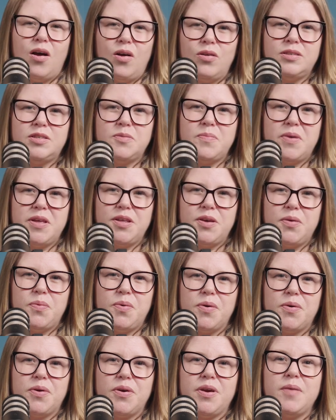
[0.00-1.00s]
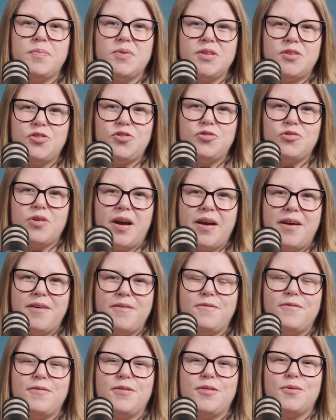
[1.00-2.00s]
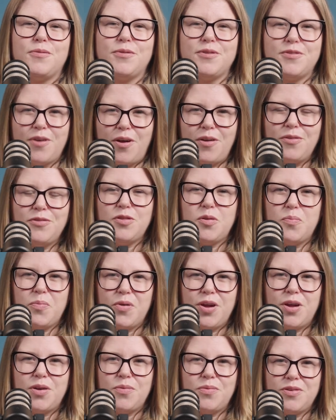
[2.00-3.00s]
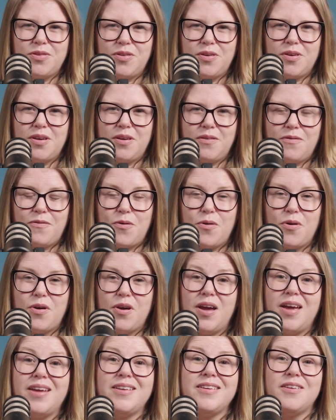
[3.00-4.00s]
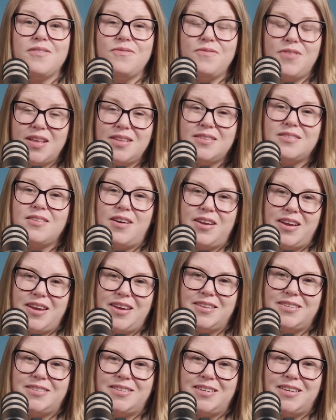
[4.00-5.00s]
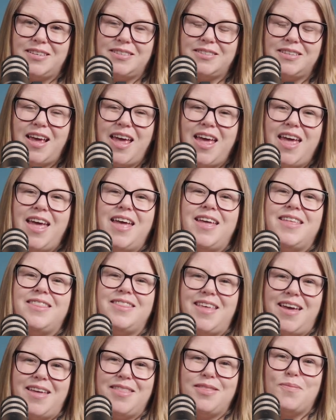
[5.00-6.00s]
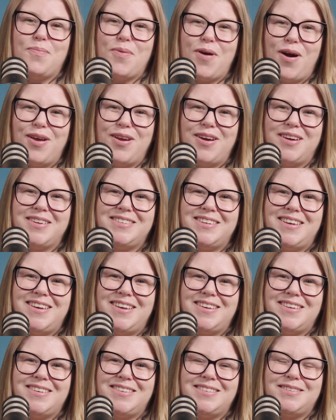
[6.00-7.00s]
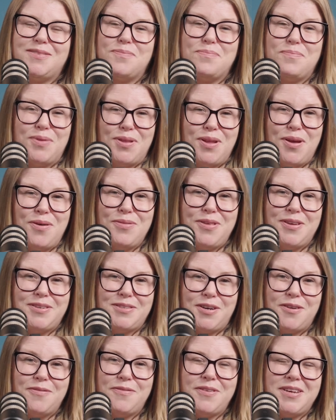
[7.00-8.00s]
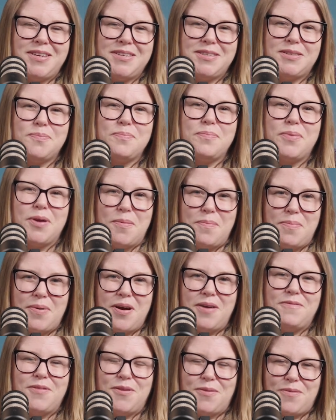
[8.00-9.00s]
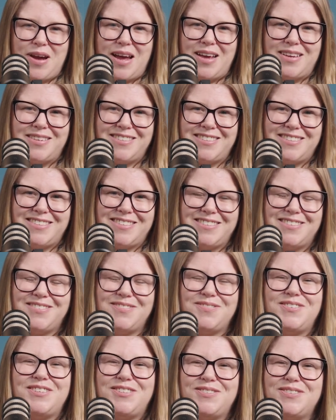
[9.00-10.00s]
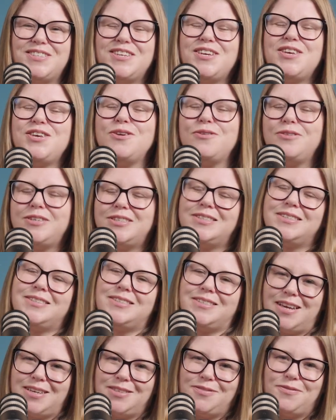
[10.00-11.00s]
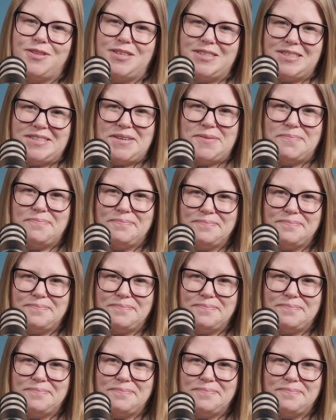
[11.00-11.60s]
ultimately, we were able to drive the results the brand was looking for and convince audiences that the product is below the surface but above the rest, which was a huge success for the team.